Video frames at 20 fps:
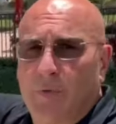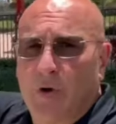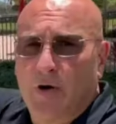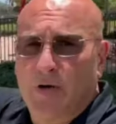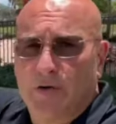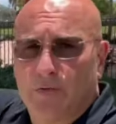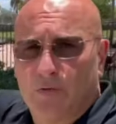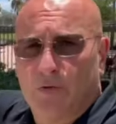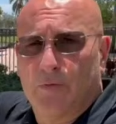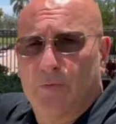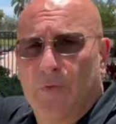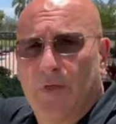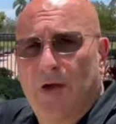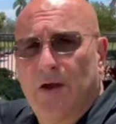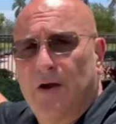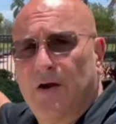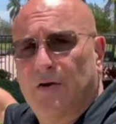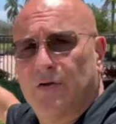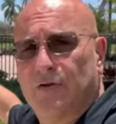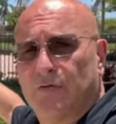party room
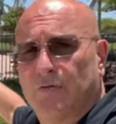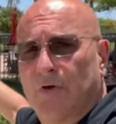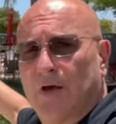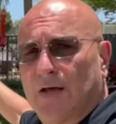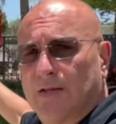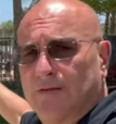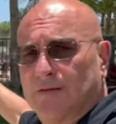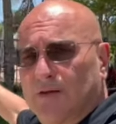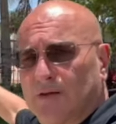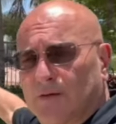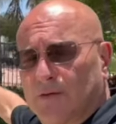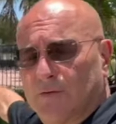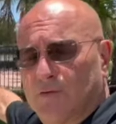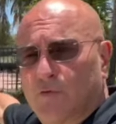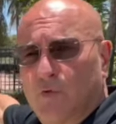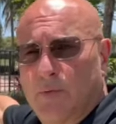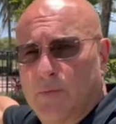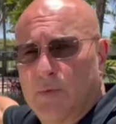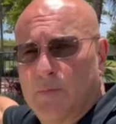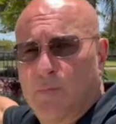there, you've got the
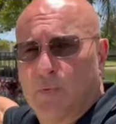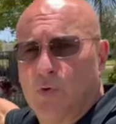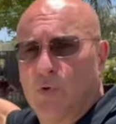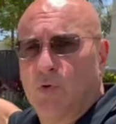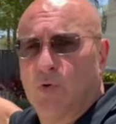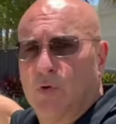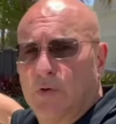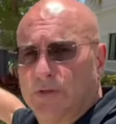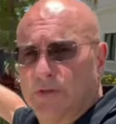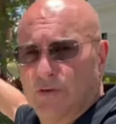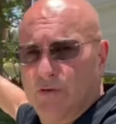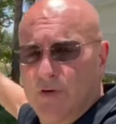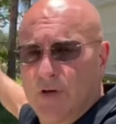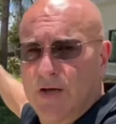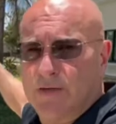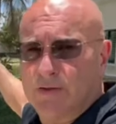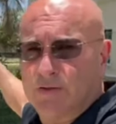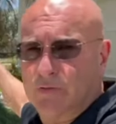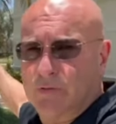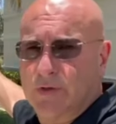swimming pool, and you
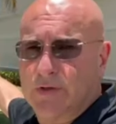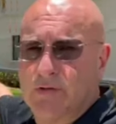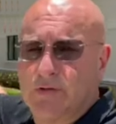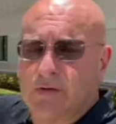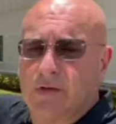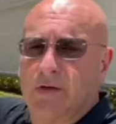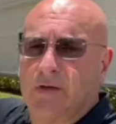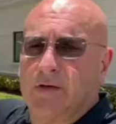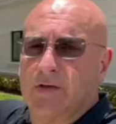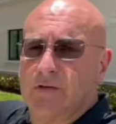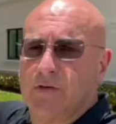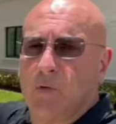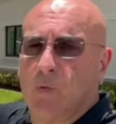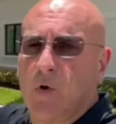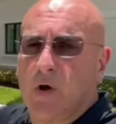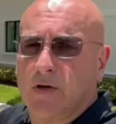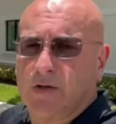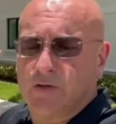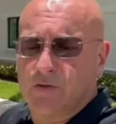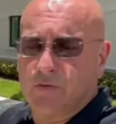got the
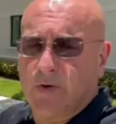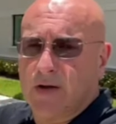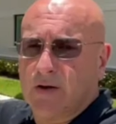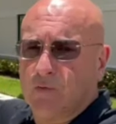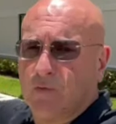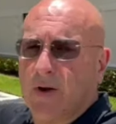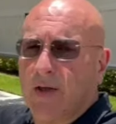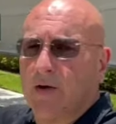walking track right